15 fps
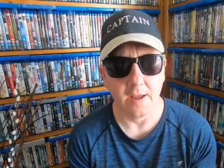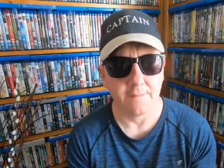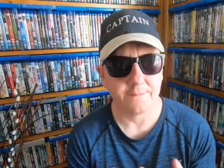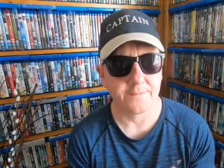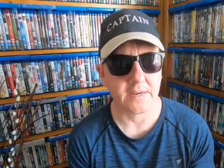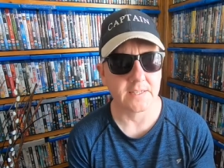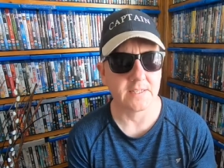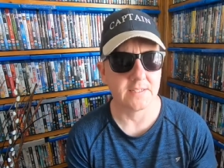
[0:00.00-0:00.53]

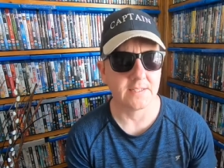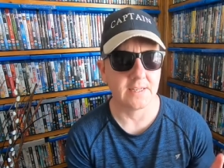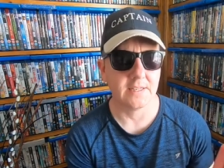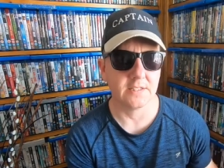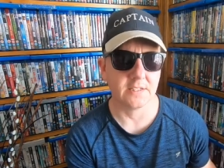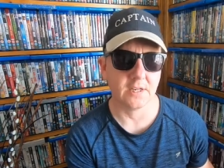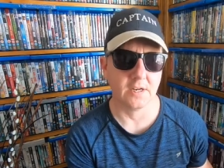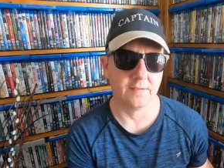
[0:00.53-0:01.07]
Fantasy and
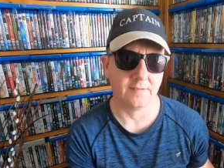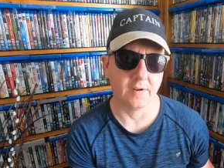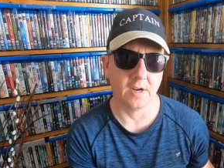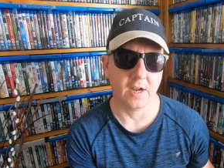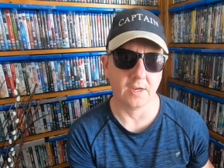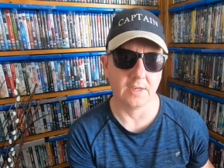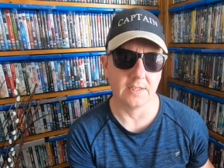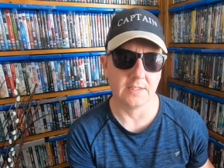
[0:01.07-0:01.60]
sci fi,
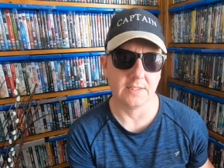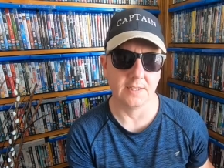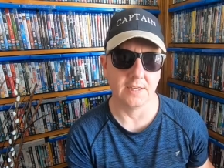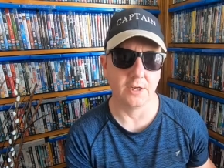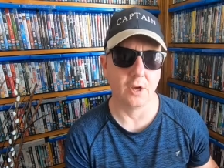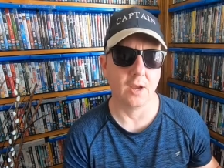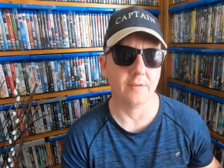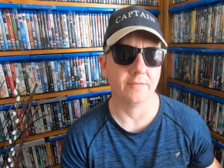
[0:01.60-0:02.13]
I can
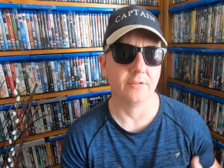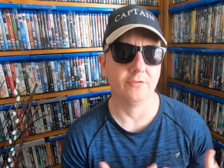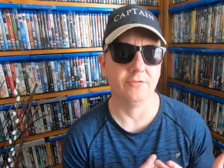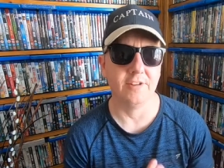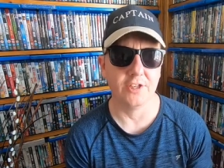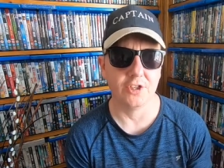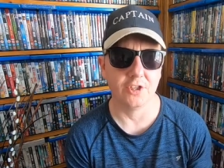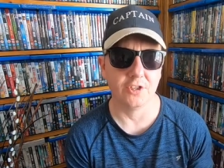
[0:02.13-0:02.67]
see, have
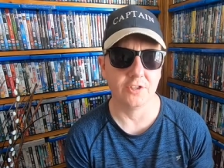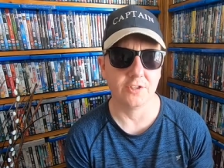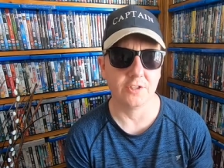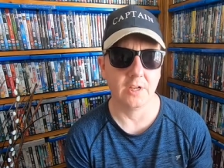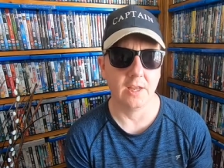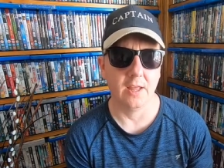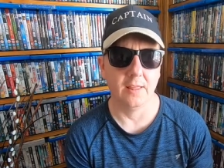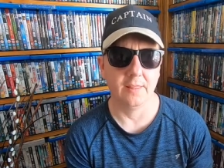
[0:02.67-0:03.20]
creatures,
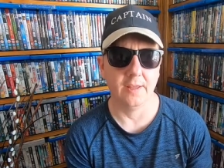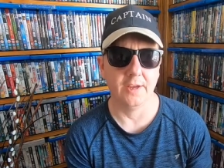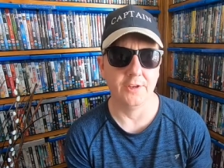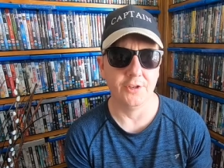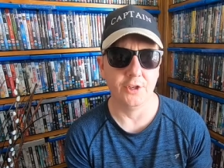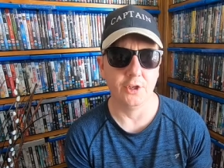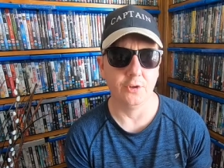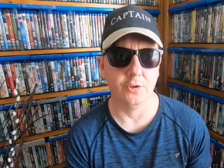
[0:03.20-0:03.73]
that are
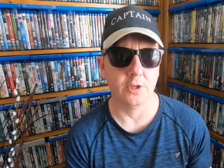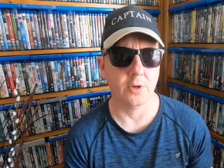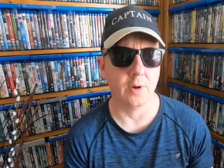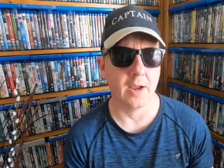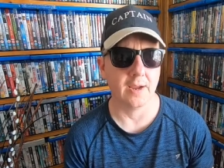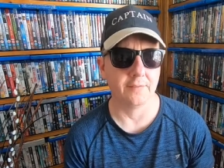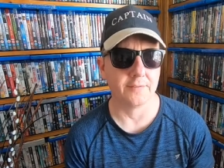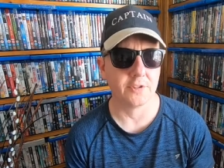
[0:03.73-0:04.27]
new, you
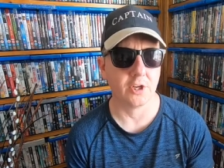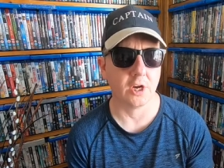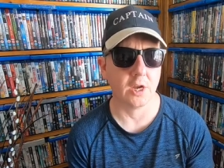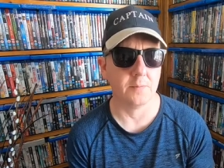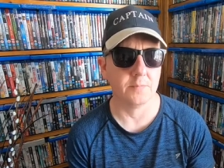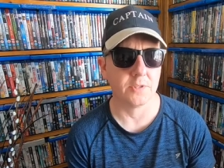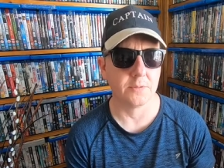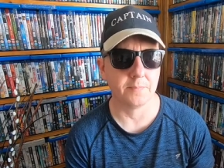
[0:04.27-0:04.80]
have
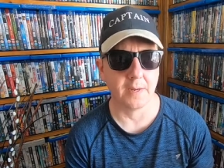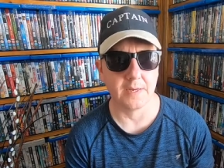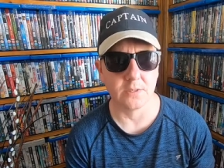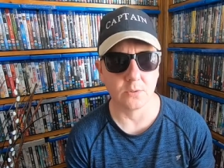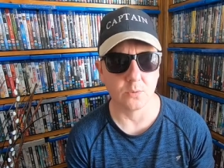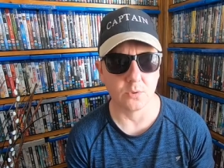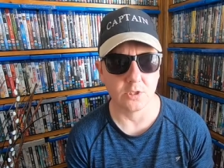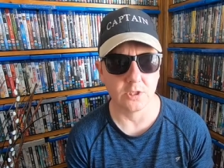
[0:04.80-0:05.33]
time, space
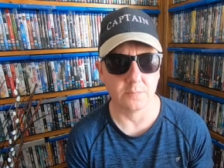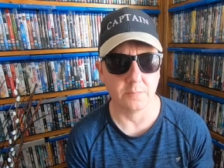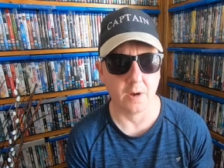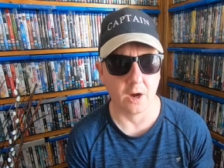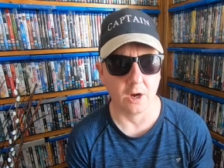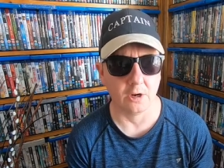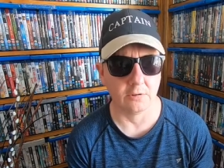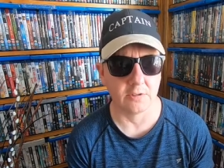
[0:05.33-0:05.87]
altered, but
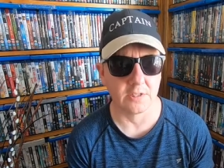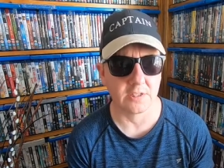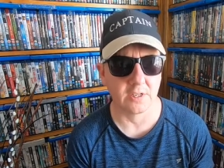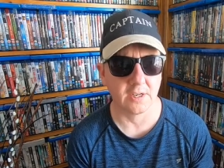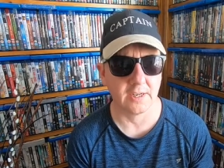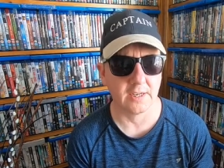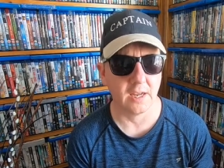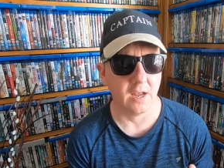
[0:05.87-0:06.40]
horror
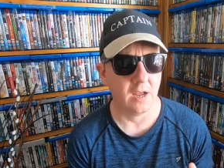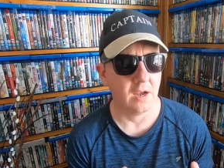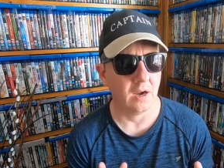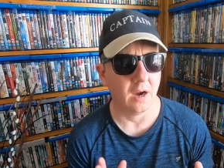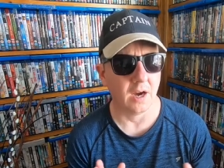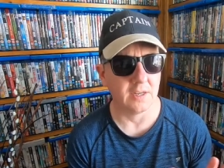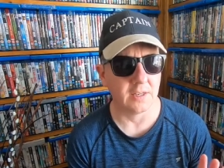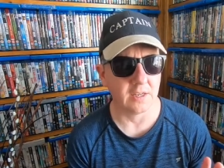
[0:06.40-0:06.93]
side,
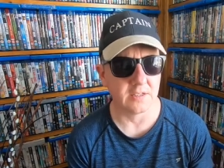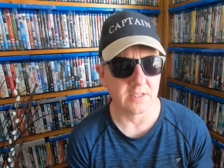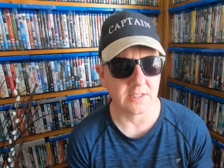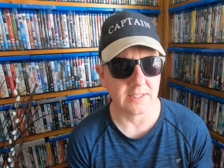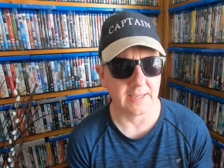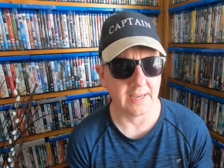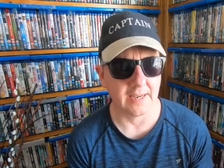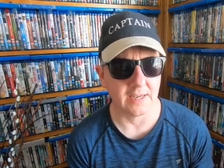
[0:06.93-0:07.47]
I don't
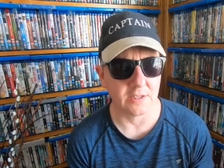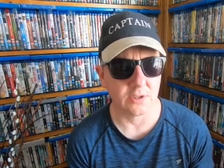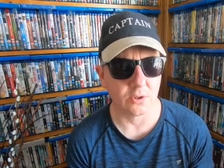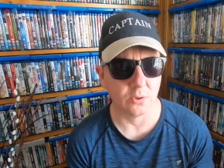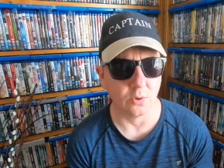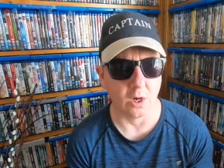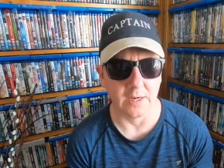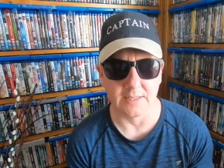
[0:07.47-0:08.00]
see it at
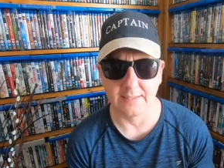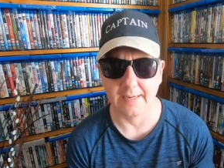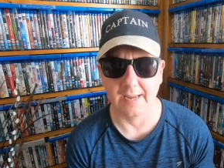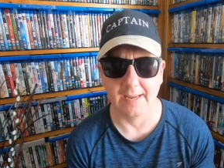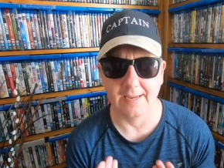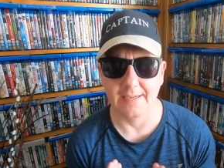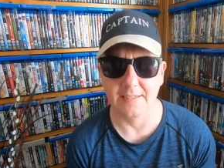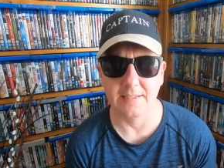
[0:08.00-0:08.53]
all. I
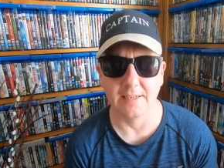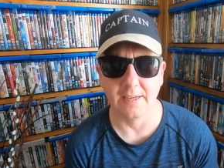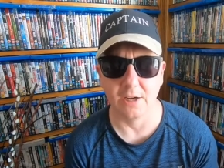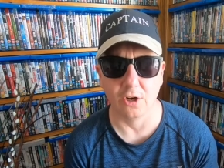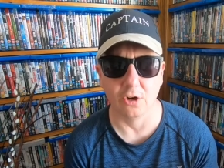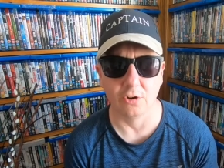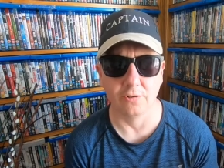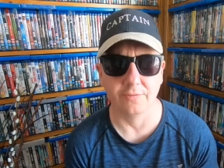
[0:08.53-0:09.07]
scare easily at
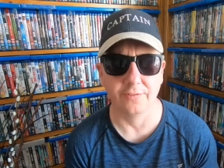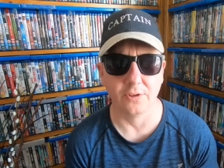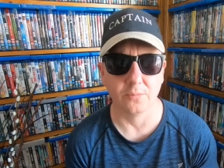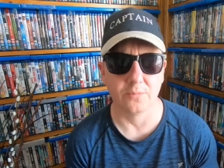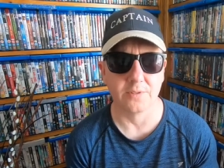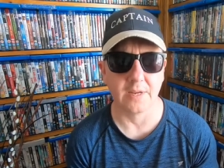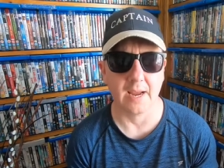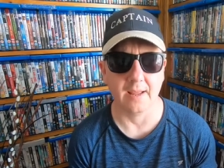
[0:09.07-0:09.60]
horror
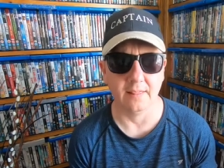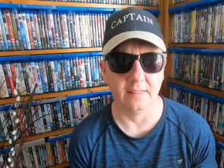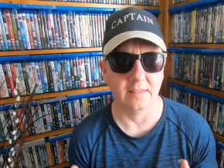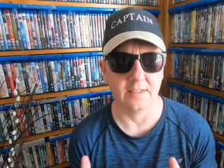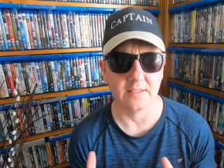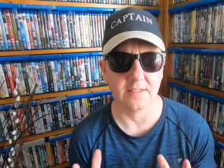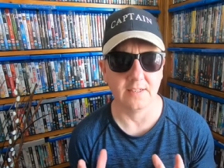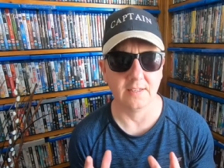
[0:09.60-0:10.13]
films, and
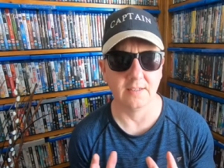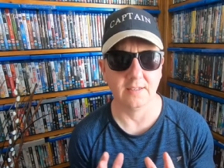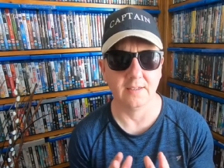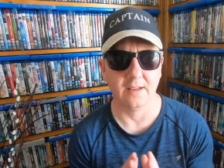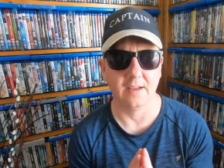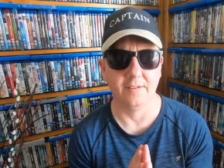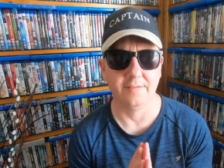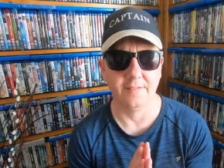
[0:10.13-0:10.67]
this didn't
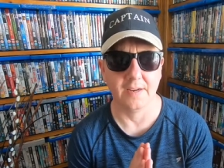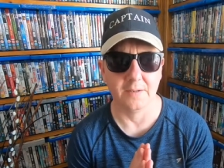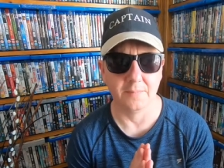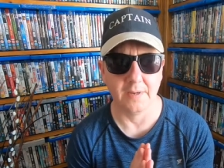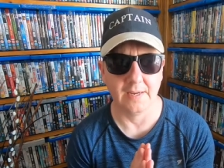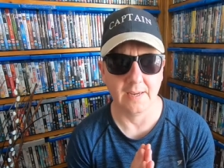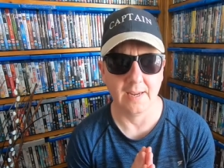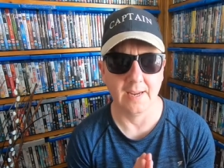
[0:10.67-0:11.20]
affect
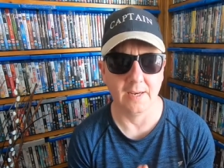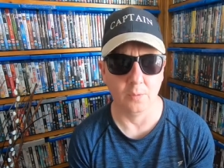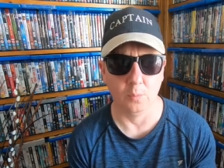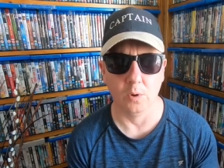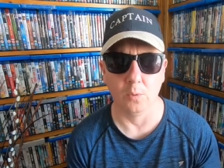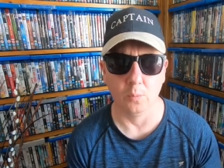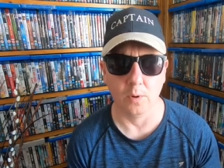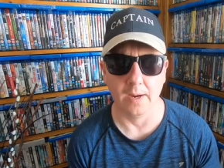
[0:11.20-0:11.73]
me in
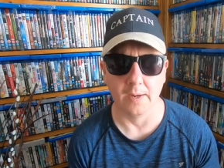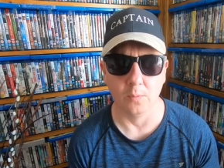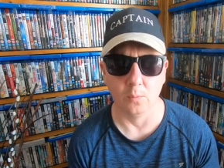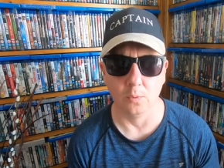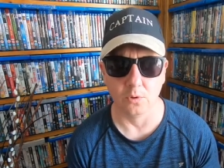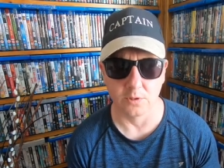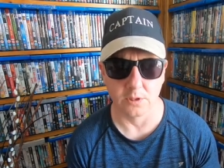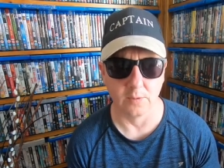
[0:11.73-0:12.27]
one way
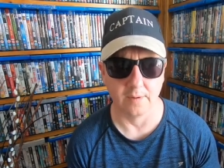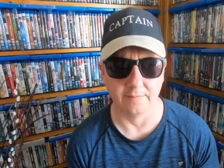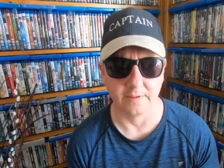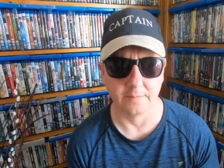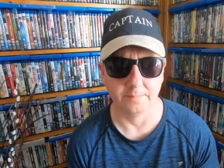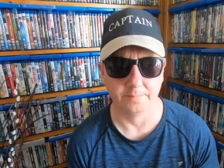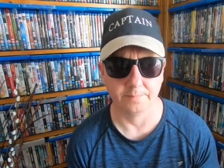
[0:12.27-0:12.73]
whatsoever.